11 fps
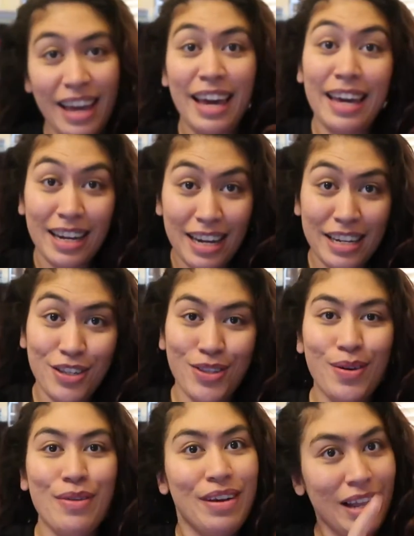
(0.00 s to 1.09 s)
Hey guys,
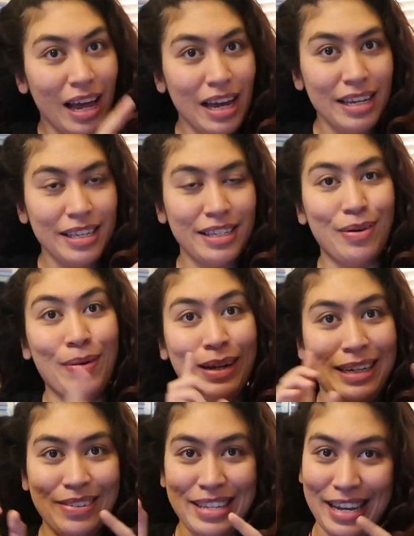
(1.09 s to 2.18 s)
so I realized while
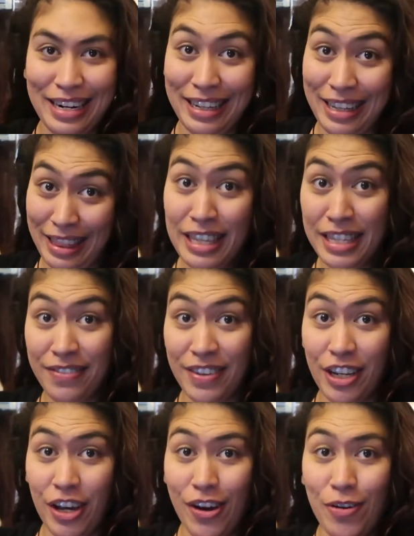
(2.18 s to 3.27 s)
I was editing this
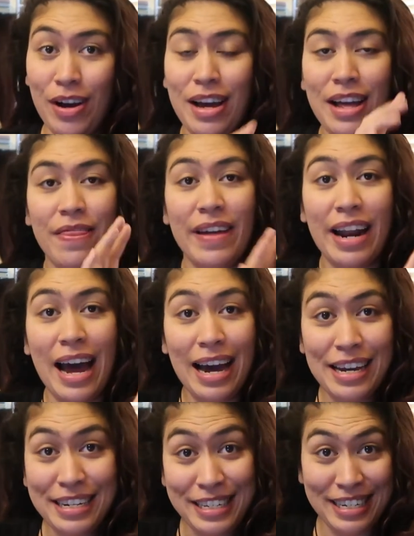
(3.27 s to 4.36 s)
video that
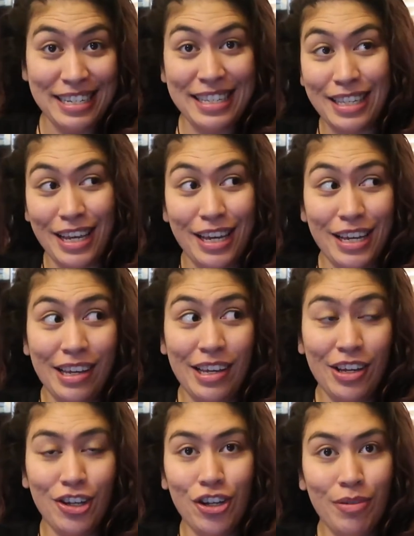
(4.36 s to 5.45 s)
I didn't
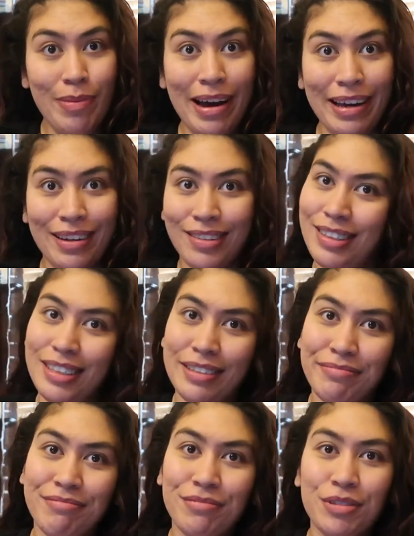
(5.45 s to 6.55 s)
say goodbye in
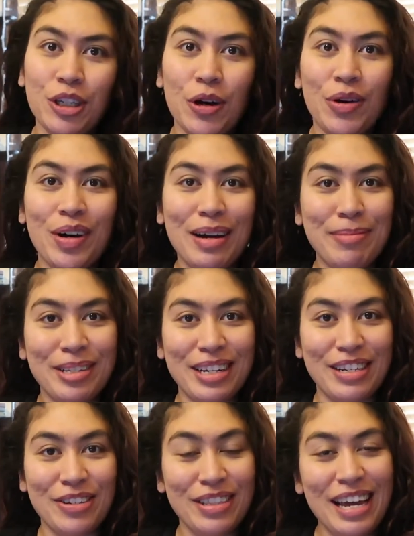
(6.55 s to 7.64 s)
it. So I'm just
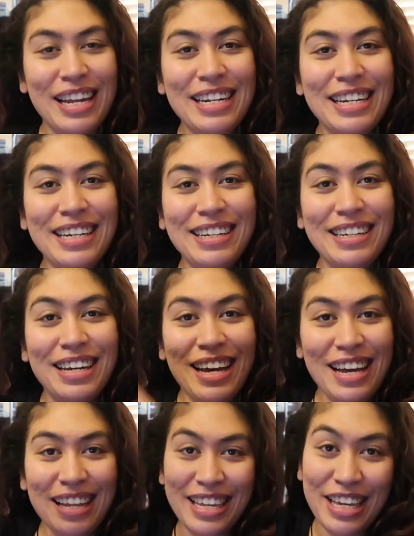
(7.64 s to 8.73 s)
gonna do the ending.
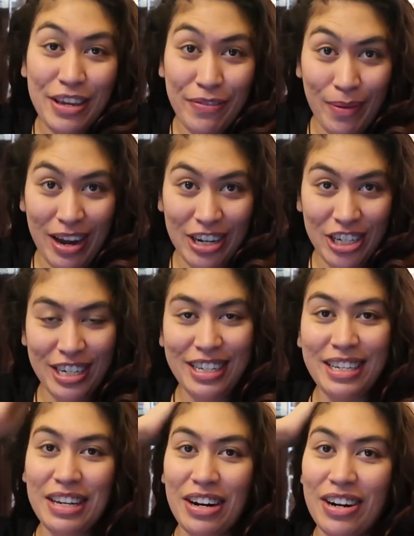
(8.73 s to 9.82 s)
Thank you for
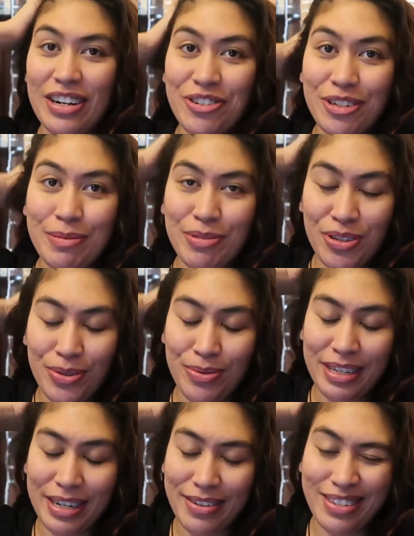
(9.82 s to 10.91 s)
watching our trip to
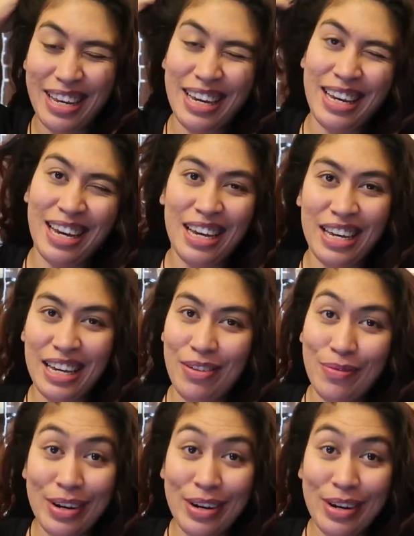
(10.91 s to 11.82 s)
San Jose.